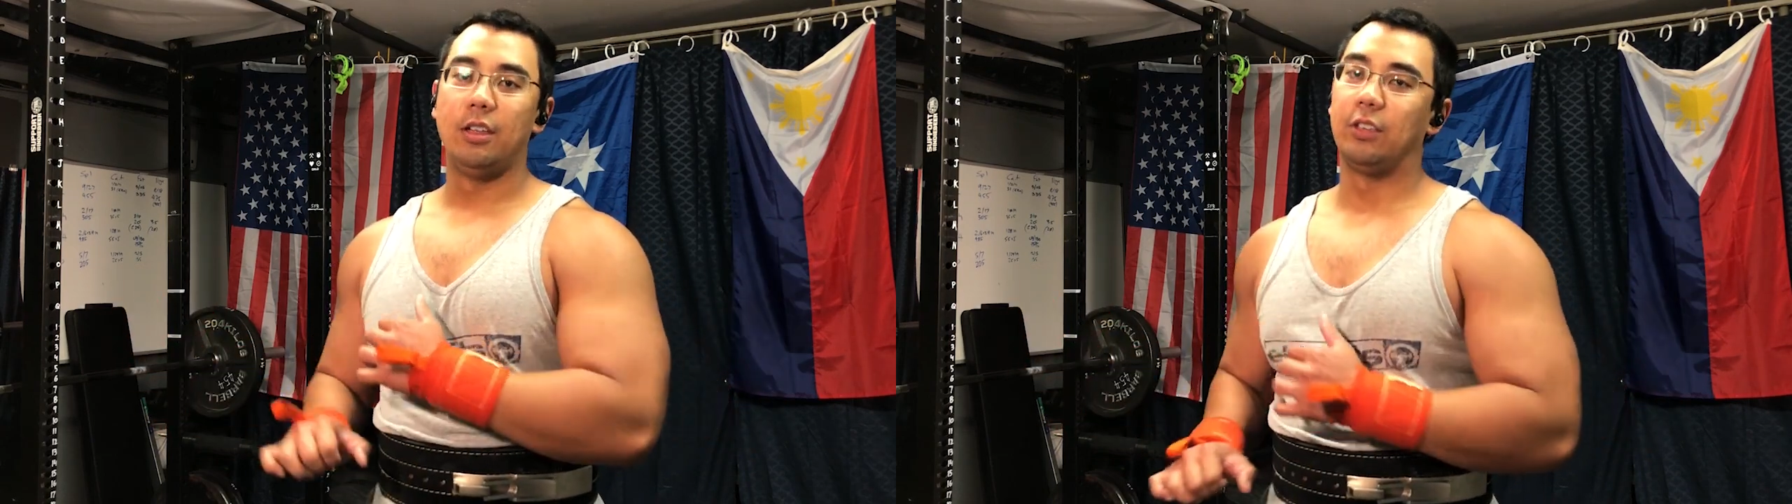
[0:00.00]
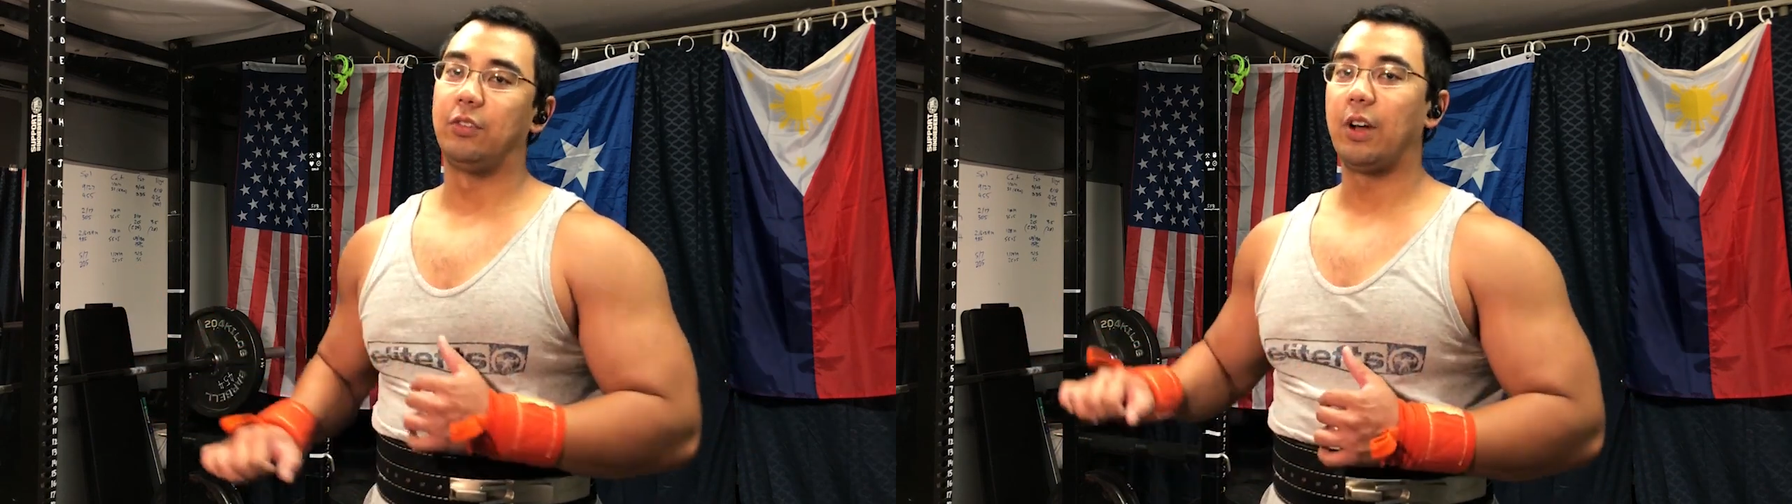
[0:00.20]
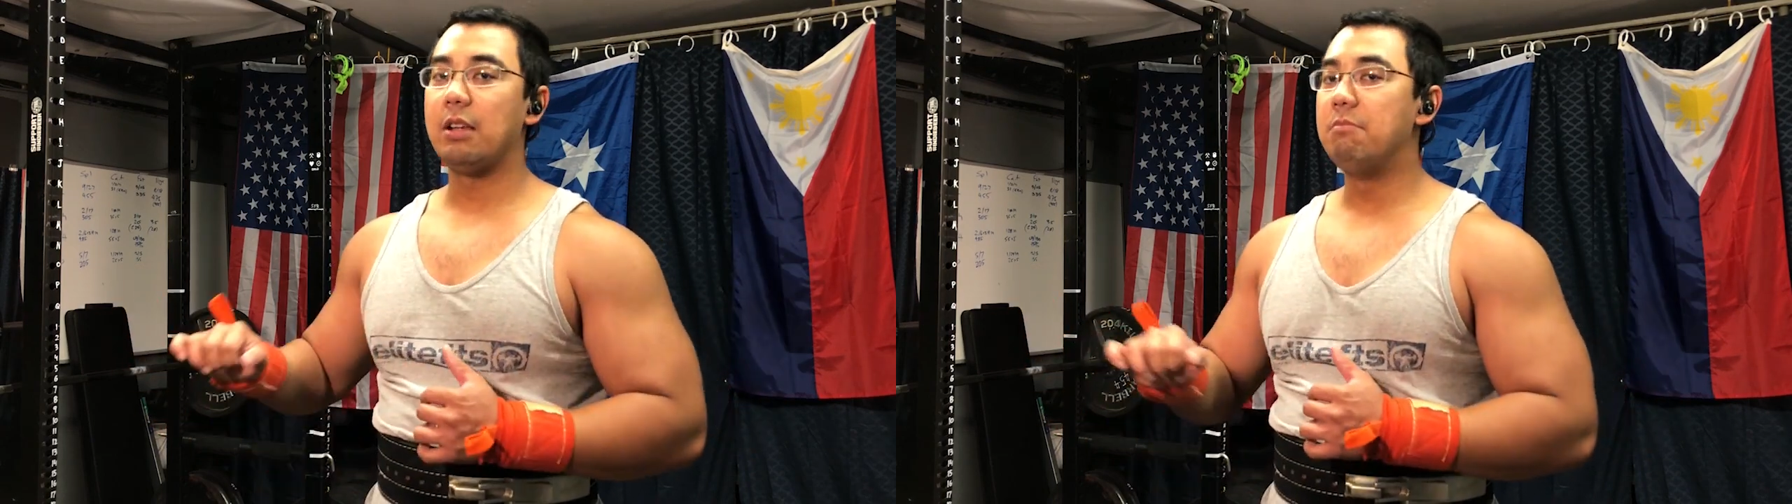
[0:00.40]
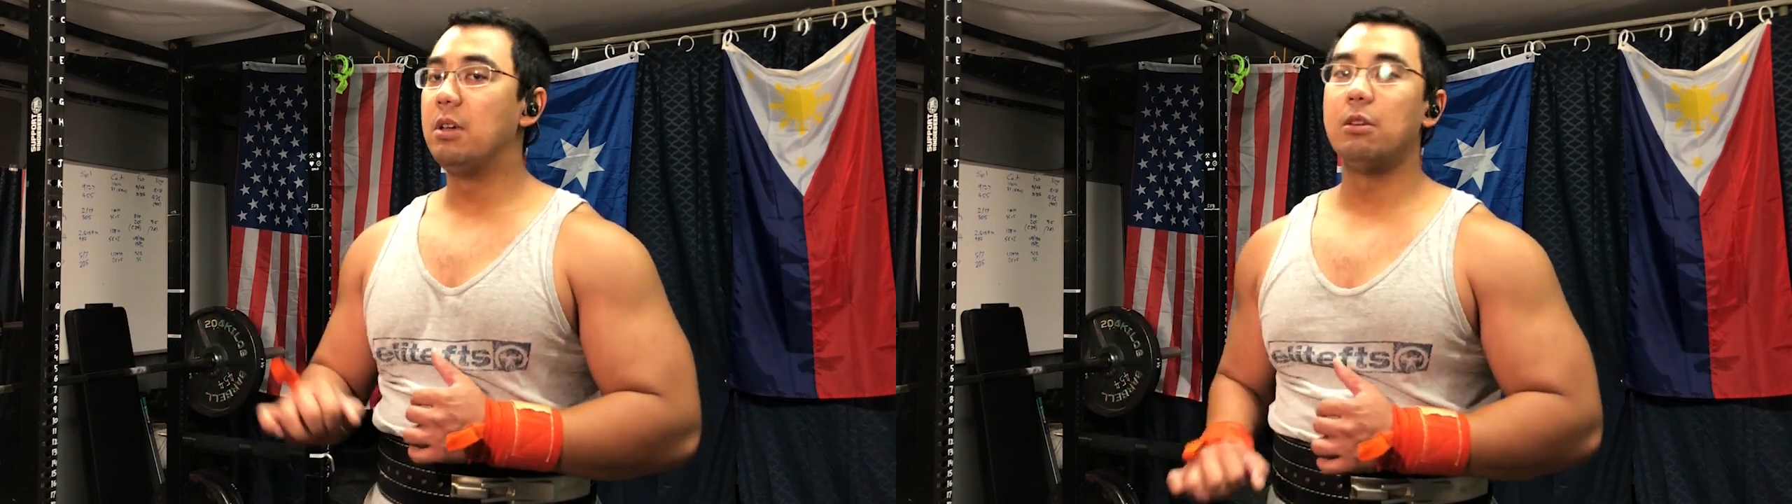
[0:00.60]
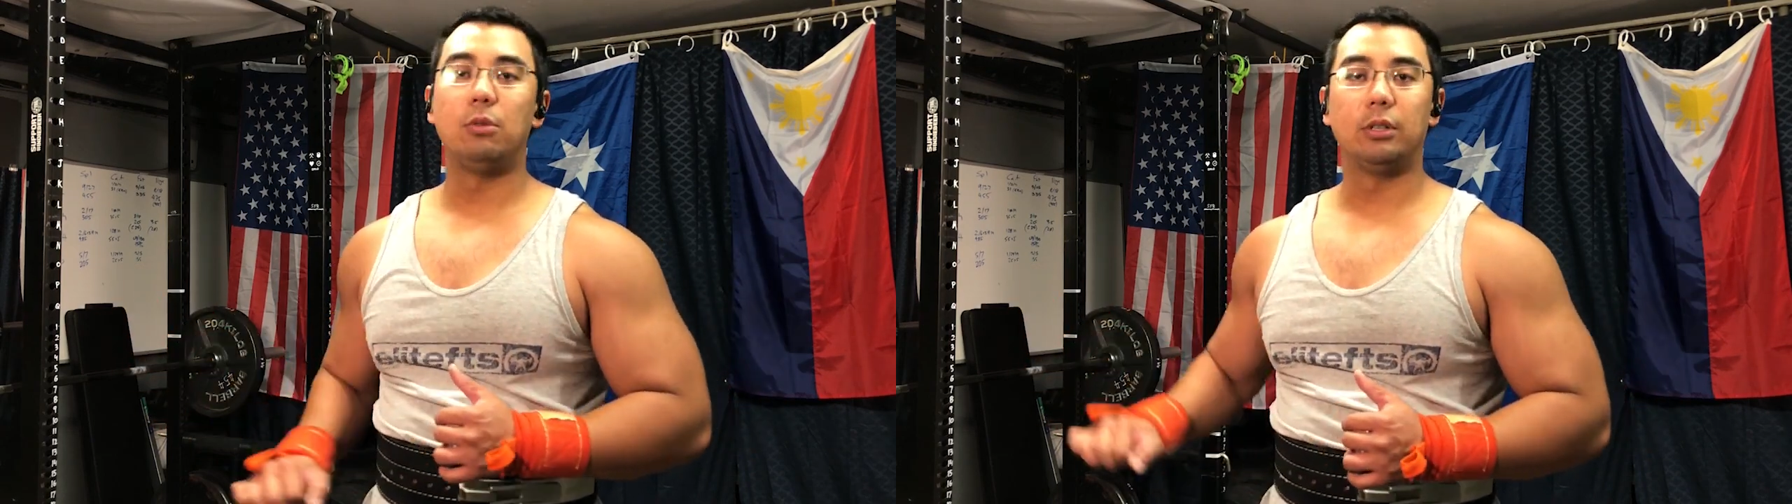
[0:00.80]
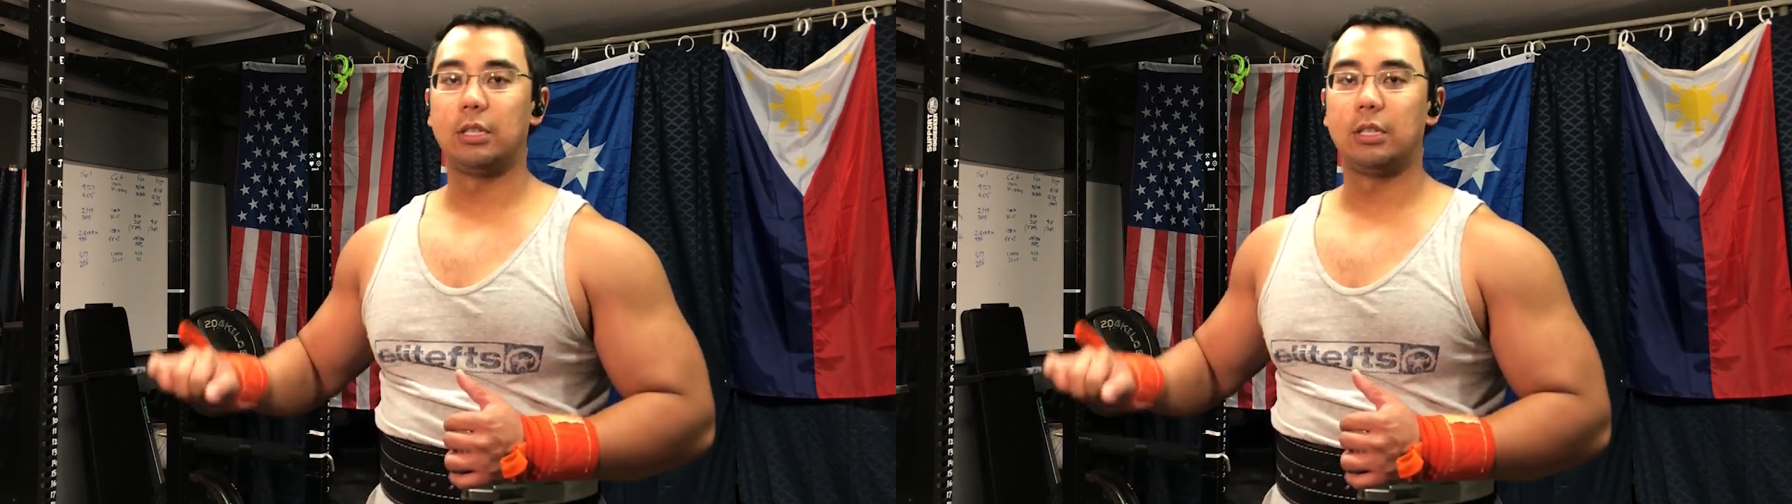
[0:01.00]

There's very minimal